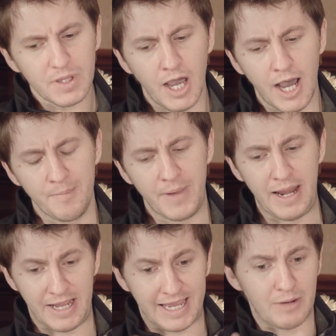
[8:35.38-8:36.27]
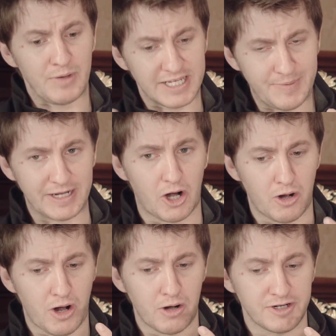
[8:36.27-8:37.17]
And again, we expect
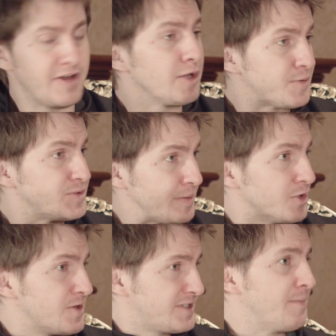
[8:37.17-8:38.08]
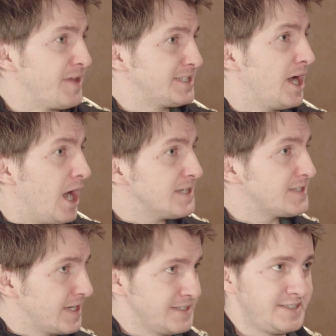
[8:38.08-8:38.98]
our developers to be able to do the same thing to
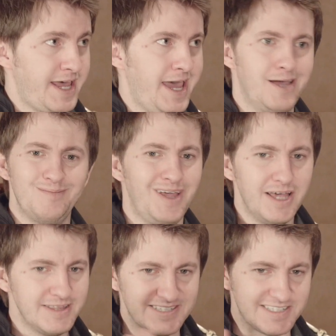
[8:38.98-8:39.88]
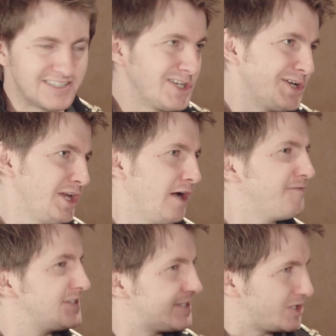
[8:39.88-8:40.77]
us and say, this isn't good
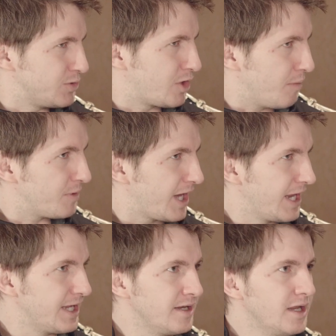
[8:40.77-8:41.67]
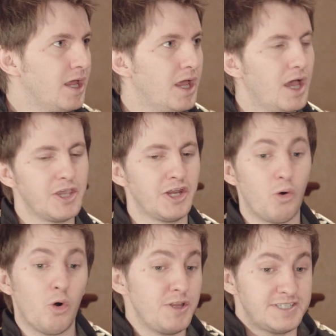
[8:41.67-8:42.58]
enough, this is too complicated, you
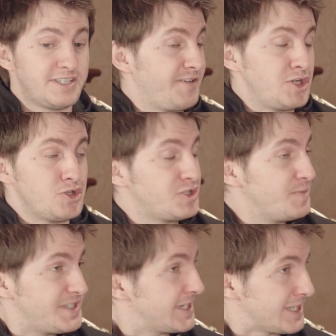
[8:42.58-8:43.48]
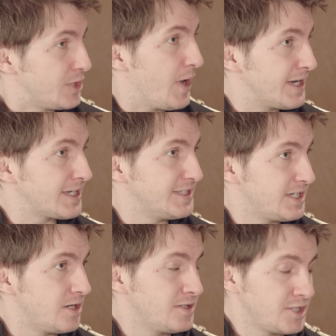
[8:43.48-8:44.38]
know, or this is a feature that's missing you hadn't
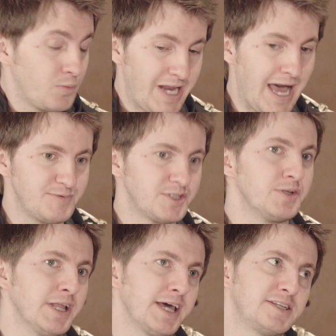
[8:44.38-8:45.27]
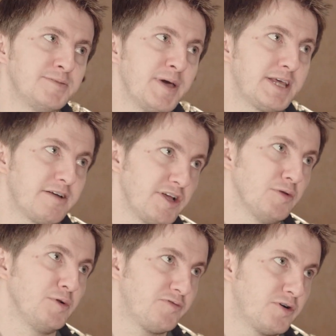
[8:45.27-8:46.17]
considered. So we'd absolutely like to make that
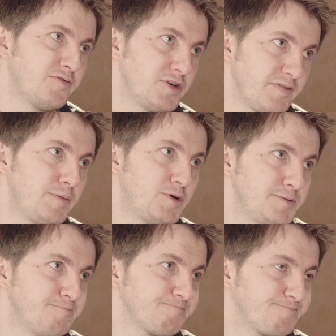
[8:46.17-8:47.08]
available for developers.